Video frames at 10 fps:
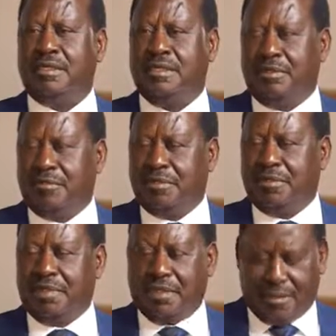Zainab,
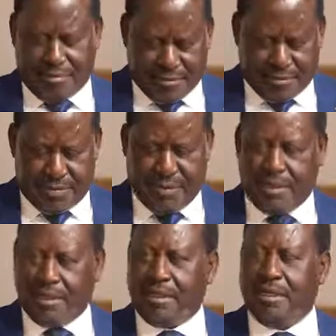
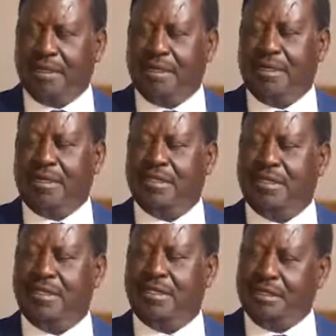
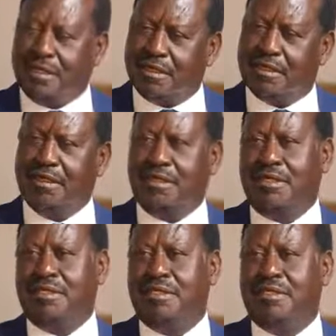I think
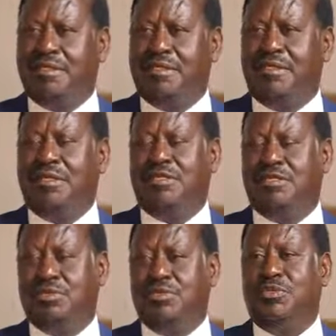really
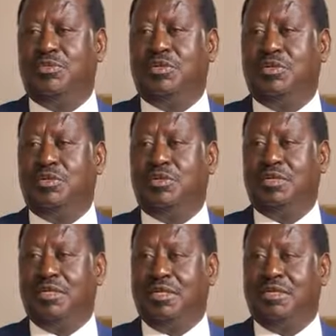there's what you can
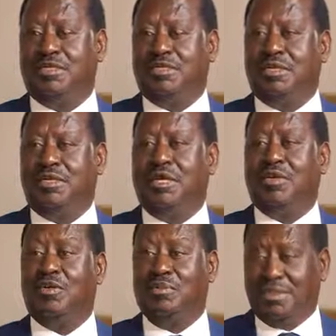call as
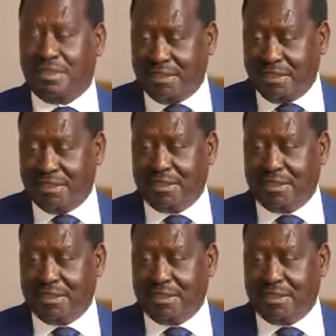a comedy.